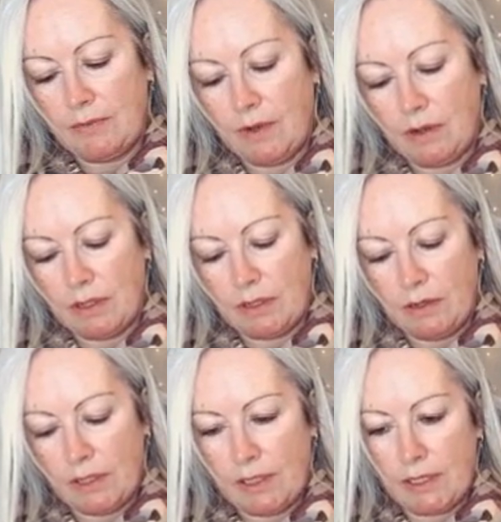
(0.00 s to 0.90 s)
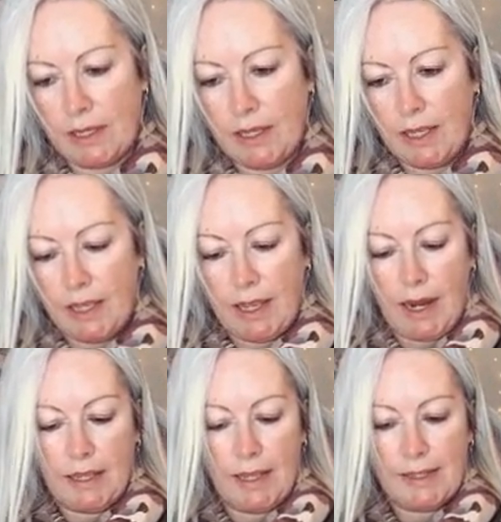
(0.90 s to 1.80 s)
fast nicely.
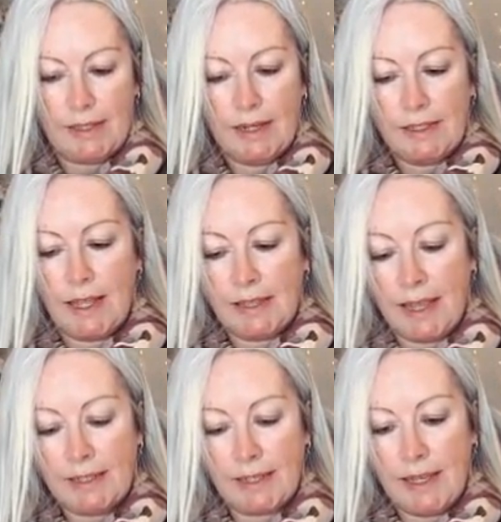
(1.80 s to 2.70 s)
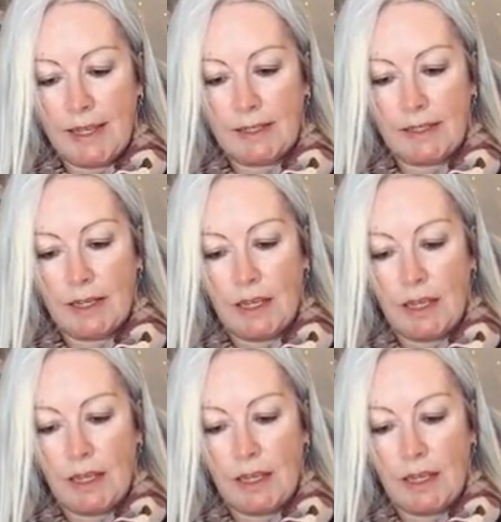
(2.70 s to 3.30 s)
And that's it.